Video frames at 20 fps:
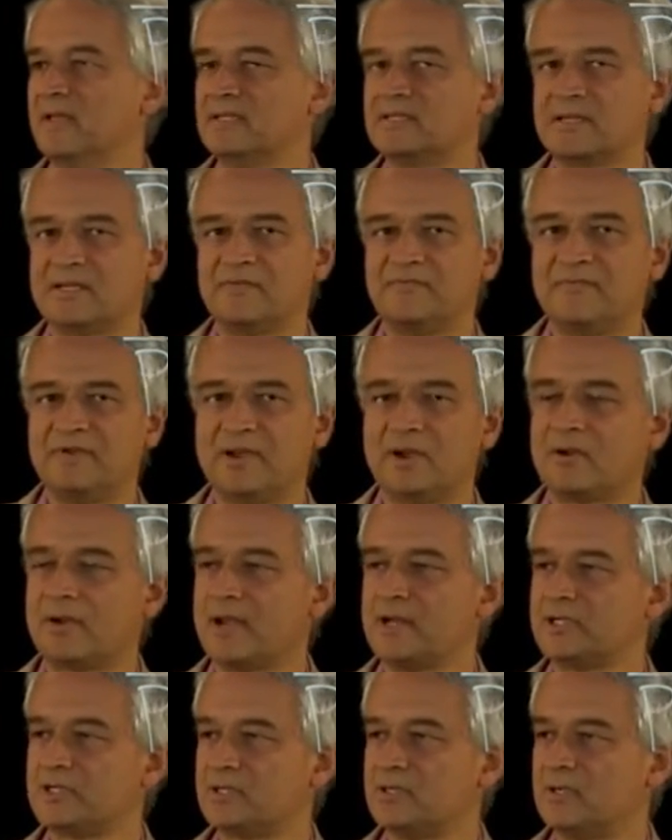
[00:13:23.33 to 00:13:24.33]
this
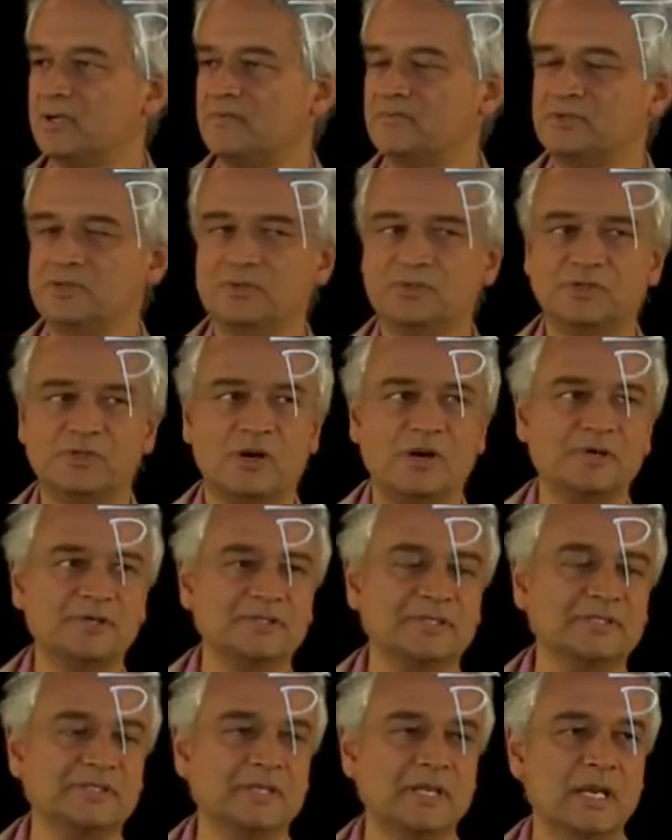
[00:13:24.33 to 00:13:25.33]
configuration of two
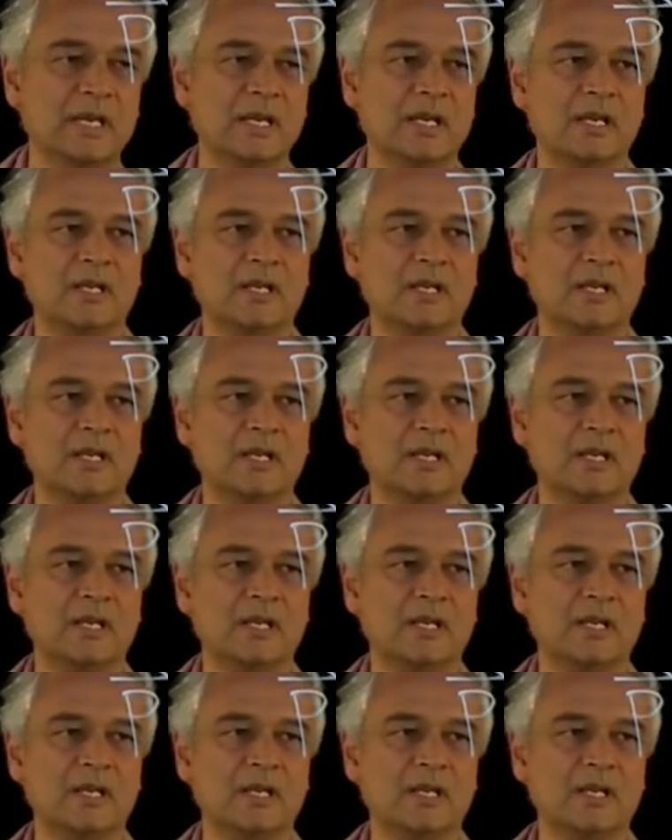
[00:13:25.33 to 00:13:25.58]
charges.